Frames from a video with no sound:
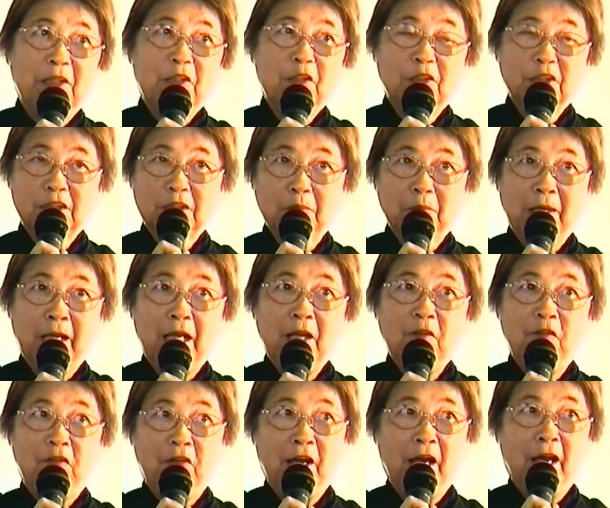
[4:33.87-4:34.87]
because
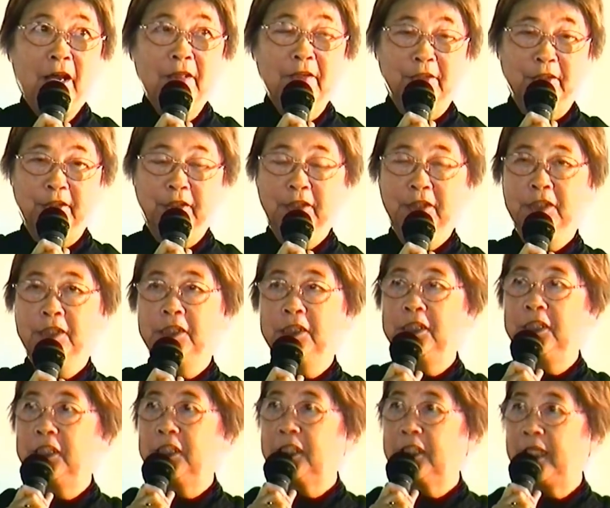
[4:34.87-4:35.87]
my father
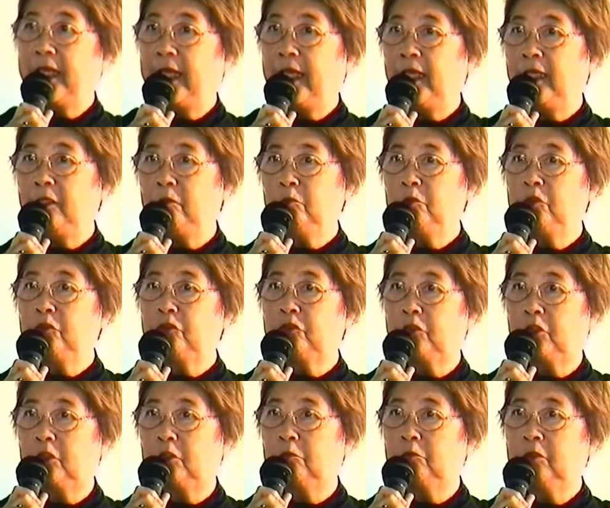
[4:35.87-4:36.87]
came
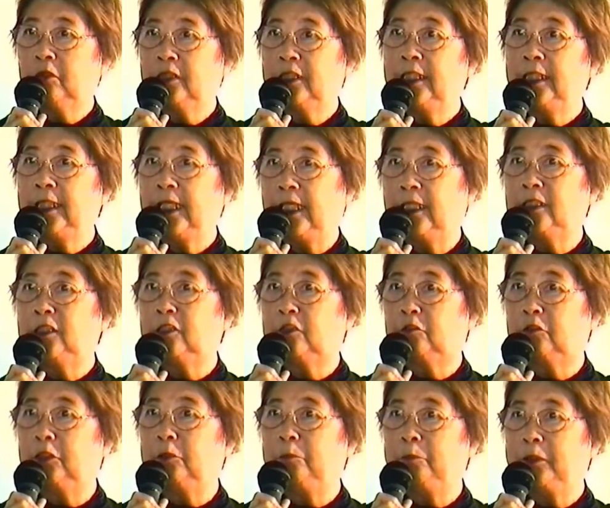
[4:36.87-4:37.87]
from lineage
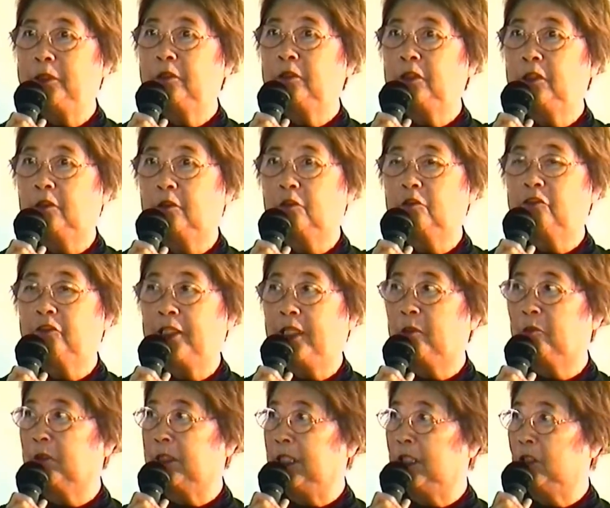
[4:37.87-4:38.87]
of imperial
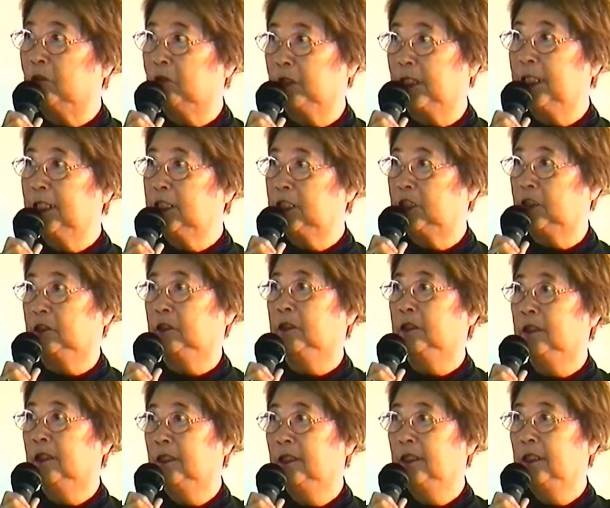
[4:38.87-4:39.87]
family connection.